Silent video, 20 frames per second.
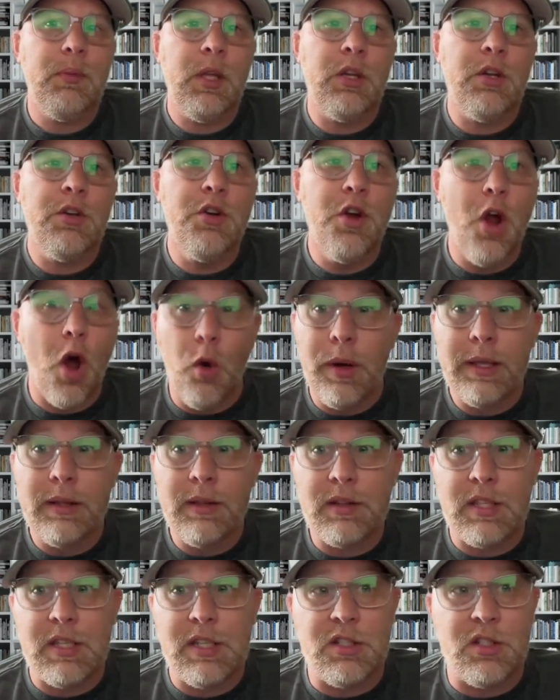knowing
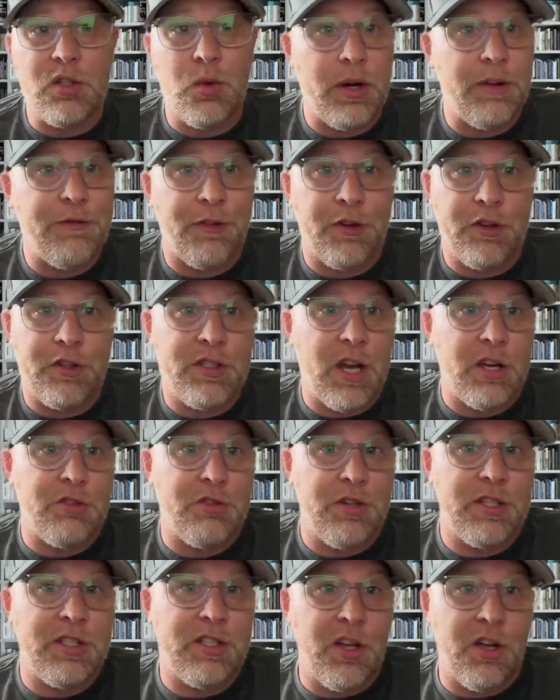that these 21st
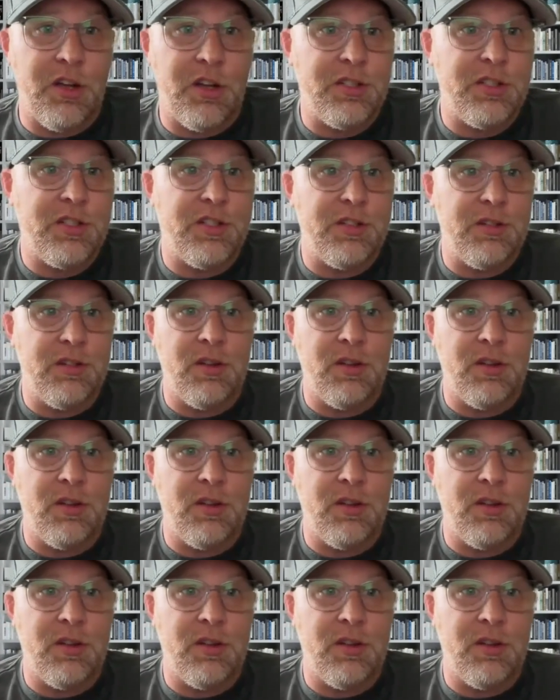century skills